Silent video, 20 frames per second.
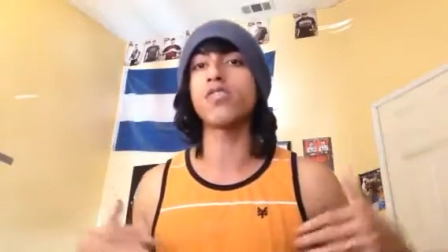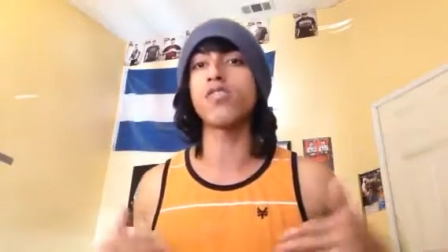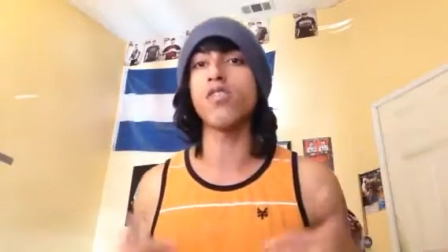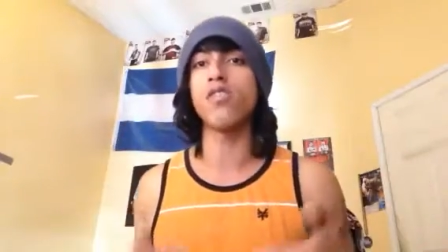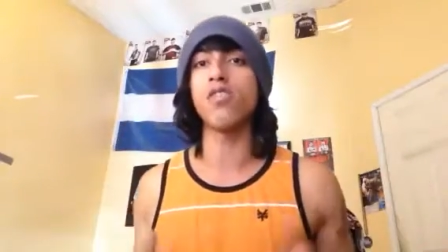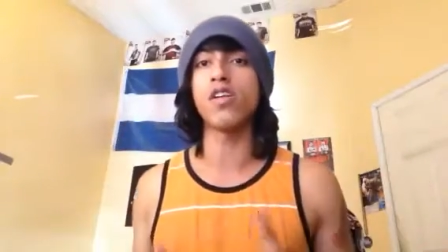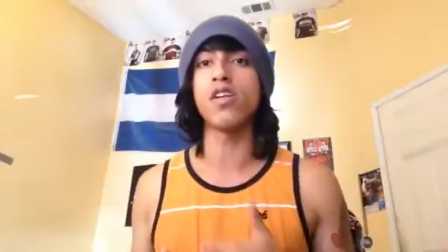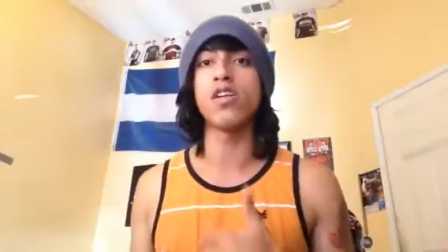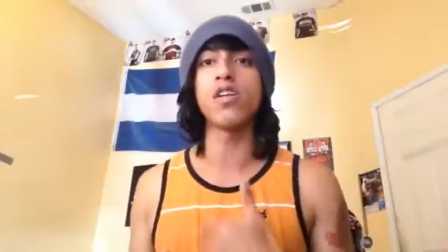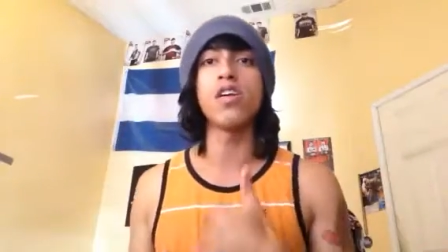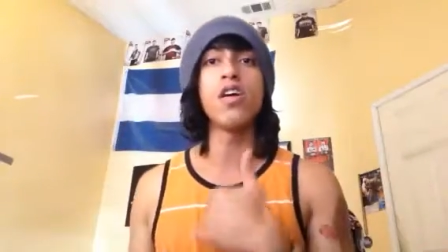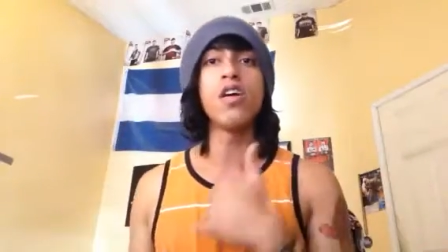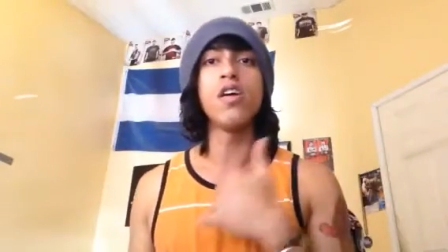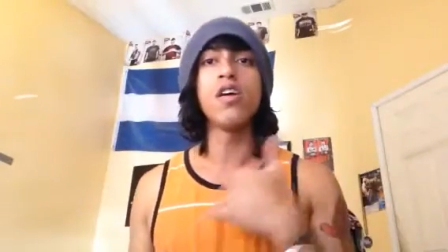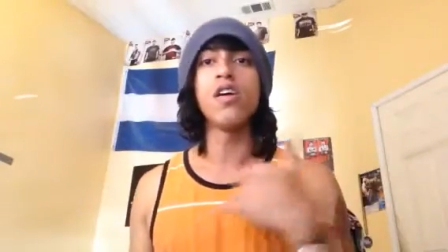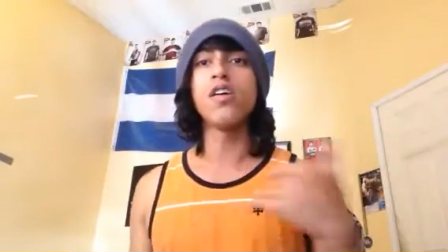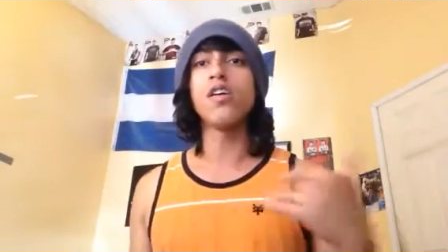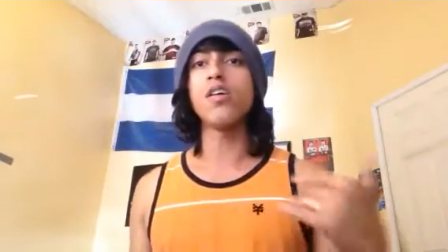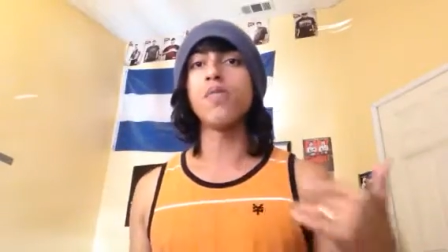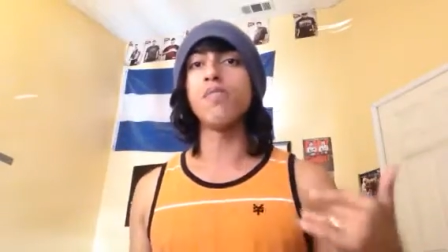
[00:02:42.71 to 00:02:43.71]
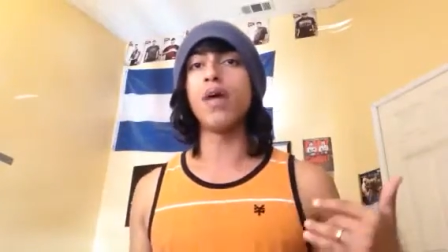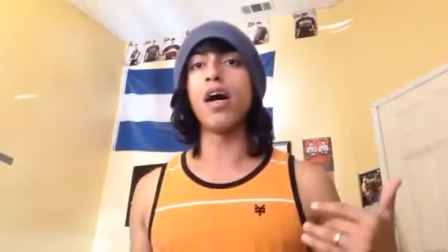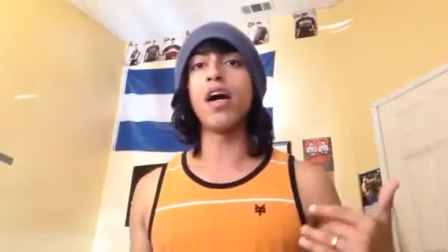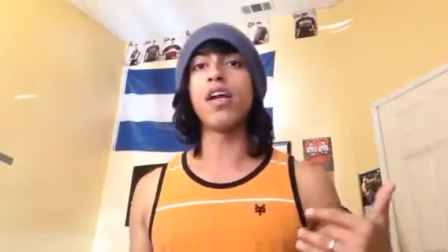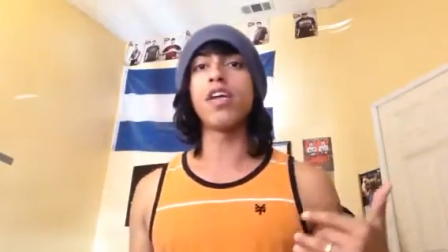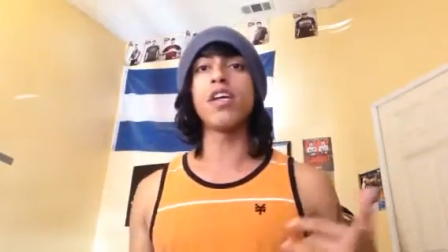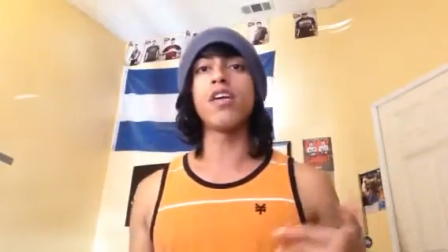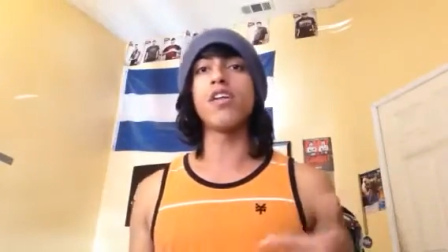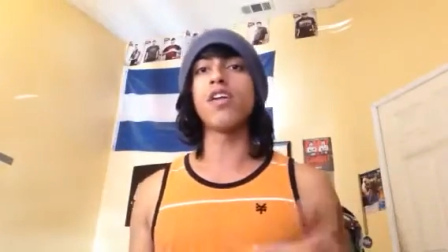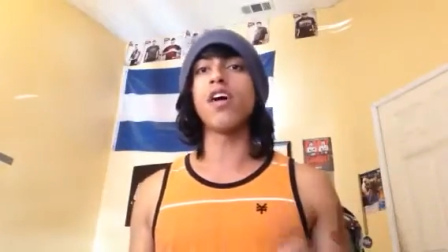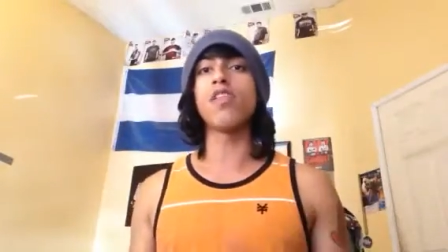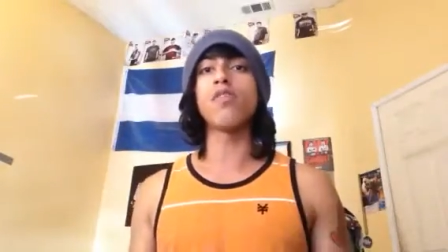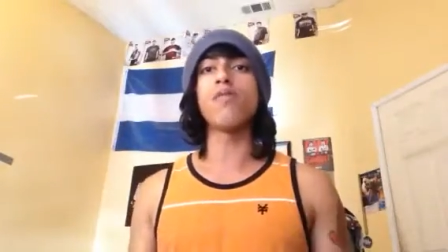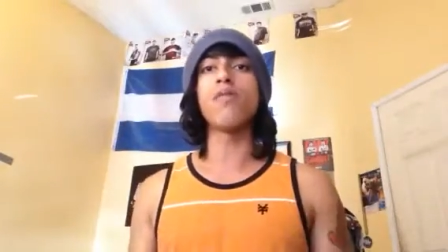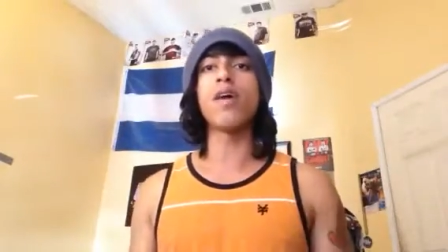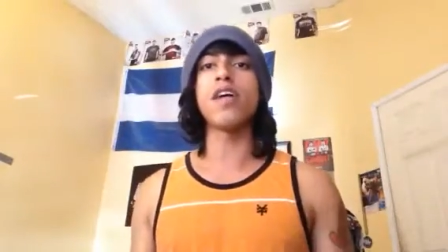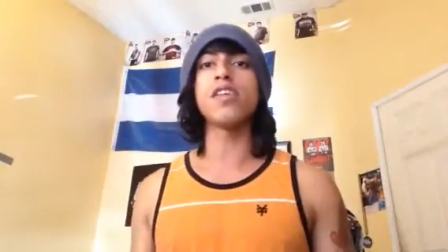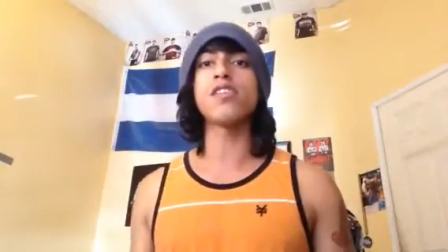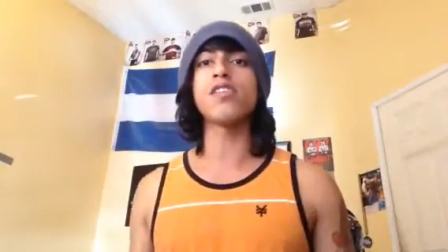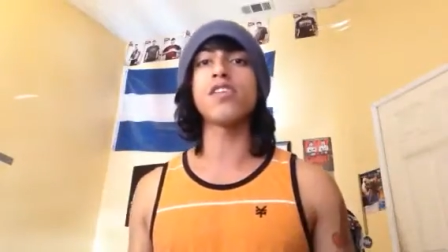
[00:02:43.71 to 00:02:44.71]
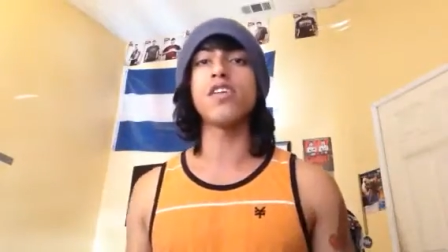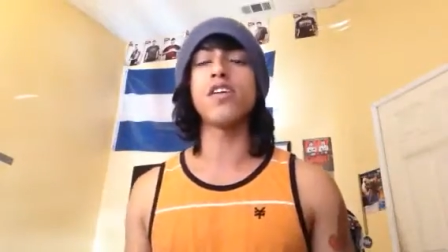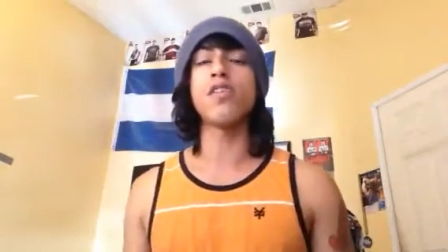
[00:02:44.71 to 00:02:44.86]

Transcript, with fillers: soul, and body and all the rest.